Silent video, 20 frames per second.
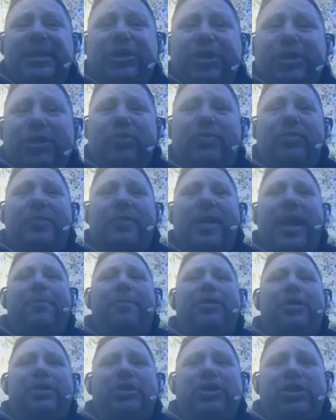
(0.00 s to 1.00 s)
you, I'm
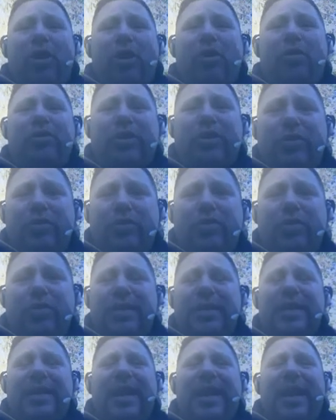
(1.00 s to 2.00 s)
going to show you
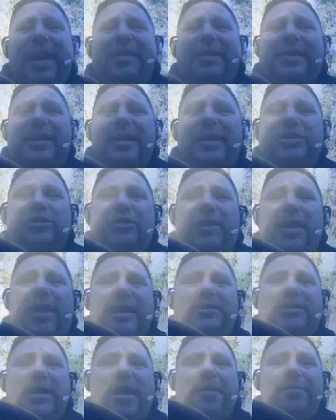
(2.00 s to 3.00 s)
how to get your
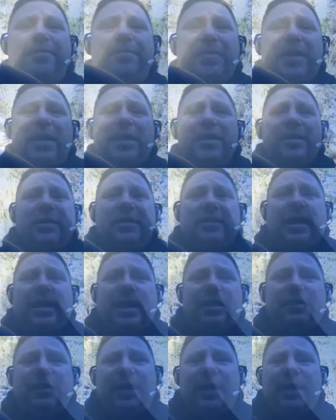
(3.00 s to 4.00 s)
ads up,
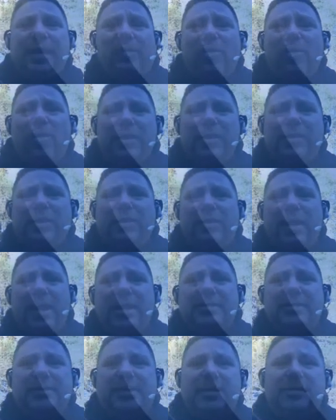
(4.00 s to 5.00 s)
legally according to
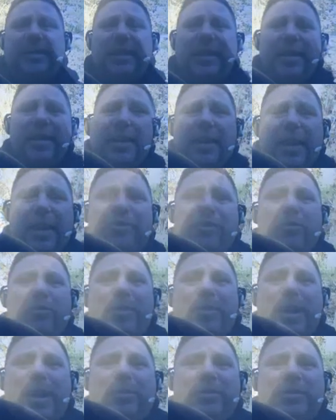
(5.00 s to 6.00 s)
Craigslist, and you'll
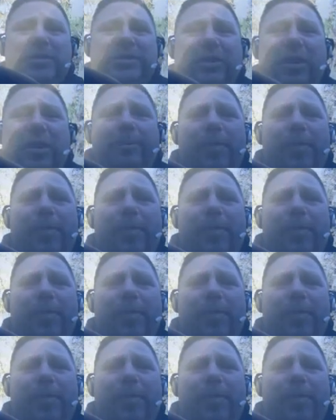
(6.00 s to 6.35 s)
be able to start